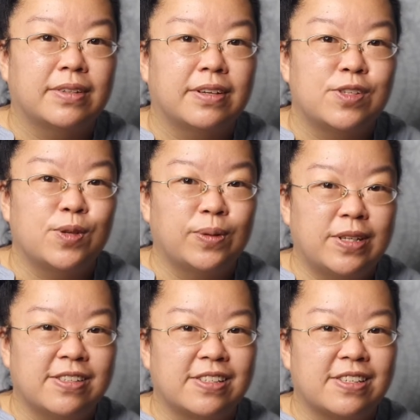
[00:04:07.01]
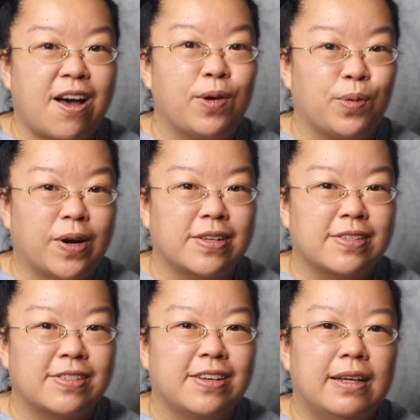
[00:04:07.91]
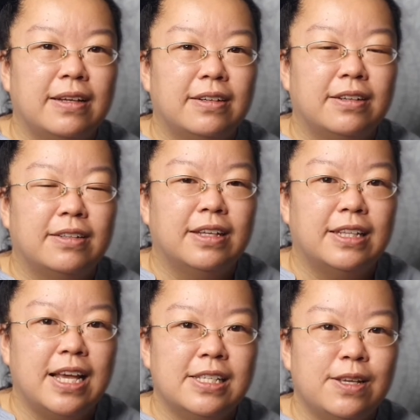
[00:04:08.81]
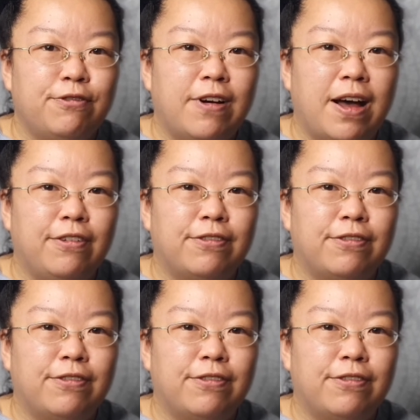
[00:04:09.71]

So this is how it works. The DSM-5